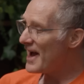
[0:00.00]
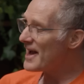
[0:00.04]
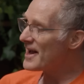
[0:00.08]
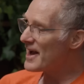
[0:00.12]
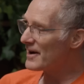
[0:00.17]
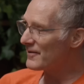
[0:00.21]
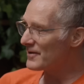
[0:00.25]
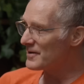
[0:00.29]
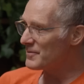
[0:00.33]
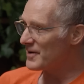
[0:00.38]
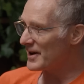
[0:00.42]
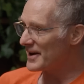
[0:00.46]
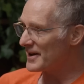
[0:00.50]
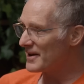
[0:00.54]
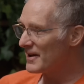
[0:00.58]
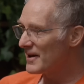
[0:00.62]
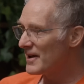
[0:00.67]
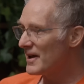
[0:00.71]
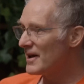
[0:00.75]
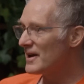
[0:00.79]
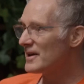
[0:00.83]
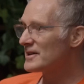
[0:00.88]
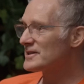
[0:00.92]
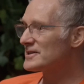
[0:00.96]
hey, everybody,
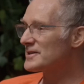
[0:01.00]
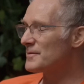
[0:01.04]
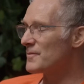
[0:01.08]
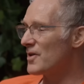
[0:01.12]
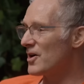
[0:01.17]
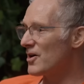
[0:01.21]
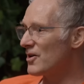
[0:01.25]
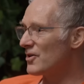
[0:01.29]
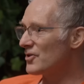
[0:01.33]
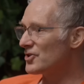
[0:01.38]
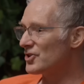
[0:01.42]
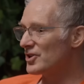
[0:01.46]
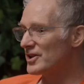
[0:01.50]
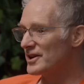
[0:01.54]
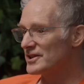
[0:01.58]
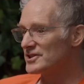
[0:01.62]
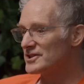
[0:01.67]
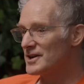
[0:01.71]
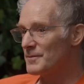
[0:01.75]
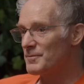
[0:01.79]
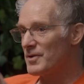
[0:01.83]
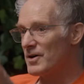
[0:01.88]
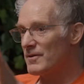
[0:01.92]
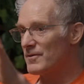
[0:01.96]
tomorrow you're going
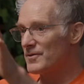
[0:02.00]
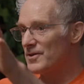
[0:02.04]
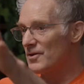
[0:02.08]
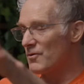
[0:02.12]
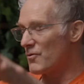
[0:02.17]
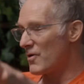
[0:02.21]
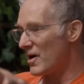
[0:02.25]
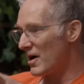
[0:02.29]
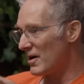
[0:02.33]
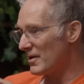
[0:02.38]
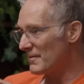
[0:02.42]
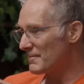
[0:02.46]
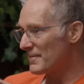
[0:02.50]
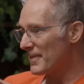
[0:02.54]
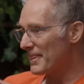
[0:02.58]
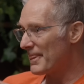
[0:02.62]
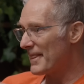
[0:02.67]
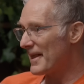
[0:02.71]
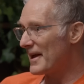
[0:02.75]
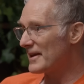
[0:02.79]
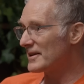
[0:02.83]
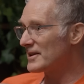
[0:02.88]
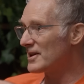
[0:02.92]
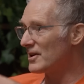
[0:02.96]
to jump over the wall
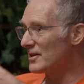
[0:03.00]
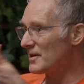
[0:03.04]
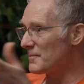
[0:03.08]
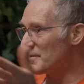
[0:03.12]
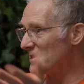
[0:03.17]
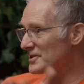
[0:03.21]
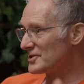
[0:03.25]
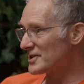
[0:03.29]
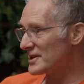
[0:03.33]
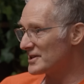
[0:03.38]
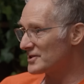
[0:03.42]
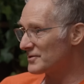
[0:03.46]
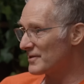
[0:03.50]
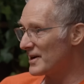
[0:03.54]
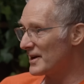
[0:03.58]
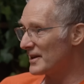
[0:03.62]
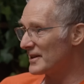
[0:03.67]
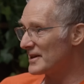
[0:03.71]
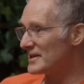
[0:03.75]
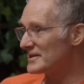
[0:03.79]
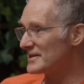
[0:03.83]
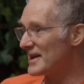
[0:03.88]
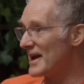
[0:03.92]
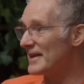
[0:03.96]
and kill a bunch of
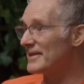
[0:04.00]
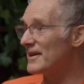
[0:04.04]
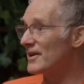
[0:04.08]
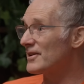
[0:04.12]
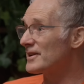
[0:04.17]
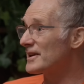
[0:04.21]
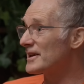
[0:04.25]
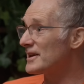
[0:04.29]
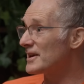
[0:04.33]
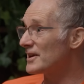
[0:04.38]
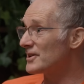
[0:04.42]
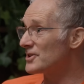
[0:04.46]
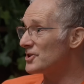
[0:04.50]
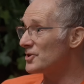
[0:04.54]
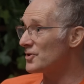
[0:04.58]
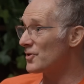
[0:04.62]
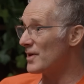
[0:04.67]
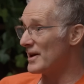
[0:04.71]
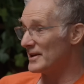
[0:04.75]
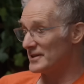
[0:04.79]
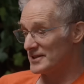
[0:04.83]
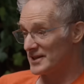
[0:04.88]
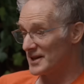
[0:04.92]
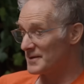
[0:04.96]
Israelis, and they're going to kill
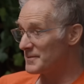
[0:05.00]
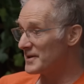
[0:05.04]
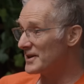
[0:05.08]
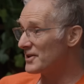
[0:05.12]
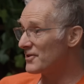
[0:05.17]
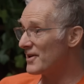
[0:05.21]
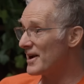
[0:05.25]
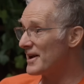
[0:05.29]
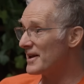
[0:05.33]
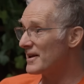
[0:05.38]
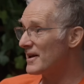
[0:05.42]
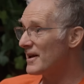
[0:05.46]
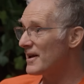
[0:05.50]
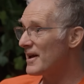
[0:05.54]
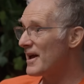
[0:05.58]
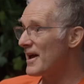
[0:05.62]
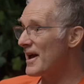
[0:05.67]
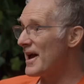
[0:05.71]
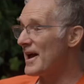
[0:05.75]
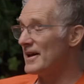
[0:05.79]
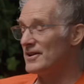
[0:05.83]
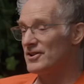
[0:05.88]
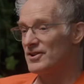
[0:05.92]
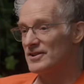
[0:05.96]
you, and it's going to be great,
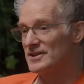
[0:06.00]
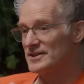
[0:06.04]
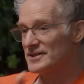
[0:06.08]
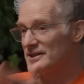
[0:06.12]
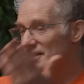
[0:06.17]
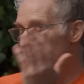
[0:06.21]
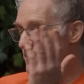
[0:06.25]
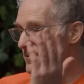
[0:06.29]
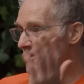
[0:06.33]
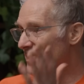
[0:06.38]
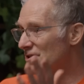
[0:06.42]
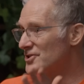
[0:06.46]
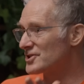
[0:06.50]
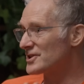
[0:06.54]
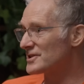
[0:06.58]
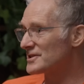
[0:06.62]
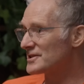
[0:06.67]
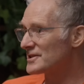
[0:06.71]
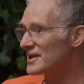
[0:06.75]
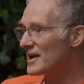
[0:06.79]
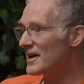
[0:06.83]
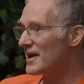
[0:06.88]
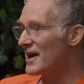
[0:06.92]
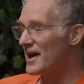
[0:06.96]
and you're going to see the
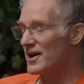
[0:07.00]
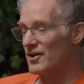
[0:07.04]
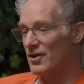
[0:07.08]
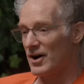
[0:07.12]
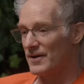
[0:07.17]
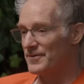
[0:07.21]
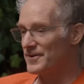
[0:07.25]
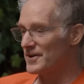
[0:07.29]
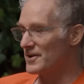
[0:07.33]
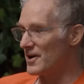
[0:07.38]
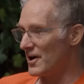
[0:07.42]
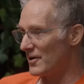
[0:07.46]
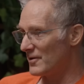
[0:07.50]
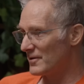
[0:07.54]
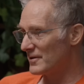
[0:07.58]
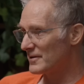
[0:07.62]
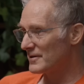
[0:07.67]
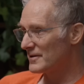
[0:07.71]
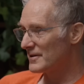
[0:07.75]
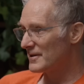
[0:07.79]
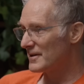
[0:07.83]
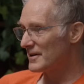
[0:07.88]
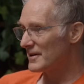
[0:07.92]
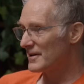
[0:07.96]
virgins, and off you go.
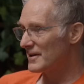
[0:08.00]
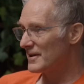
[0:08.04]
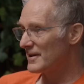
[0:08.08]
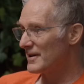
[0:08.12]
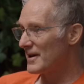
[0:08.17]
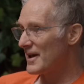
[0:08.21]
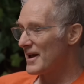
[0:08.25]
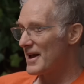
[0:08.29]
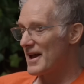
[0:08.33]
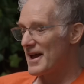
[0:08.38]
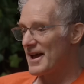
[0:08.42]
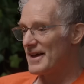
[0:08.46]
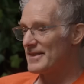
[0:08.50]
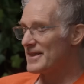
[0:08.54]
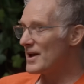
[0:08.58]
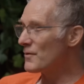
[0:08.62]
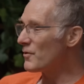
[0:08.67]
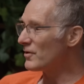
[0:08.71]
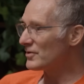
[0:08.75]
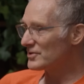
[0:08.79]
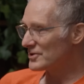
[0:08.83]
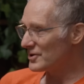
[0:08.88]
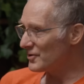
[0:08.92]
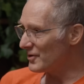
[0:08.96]
Mm-hmm. They
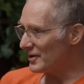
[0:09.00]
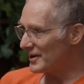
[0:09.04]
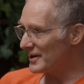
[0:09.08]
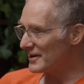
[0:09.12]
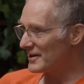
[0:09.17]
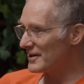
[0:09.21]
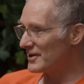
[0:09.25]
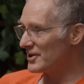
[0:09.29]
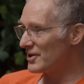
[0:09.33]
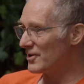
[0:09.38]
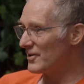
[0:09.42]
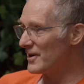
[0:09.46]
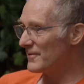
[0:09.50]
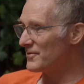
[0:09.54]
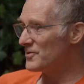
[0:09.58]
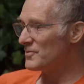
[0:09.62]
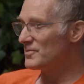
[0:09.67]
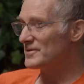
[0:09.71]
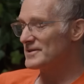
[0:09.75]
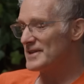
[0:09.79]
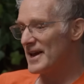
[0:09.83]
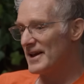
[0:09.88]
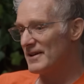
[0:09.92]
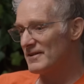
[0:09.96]
won't do it. If
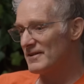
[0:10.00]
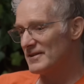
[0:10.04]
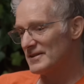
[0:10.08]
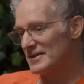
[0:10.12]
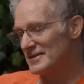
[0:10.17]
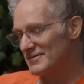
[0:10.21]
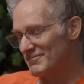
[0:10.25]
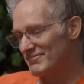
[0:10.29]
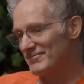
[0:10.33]
you take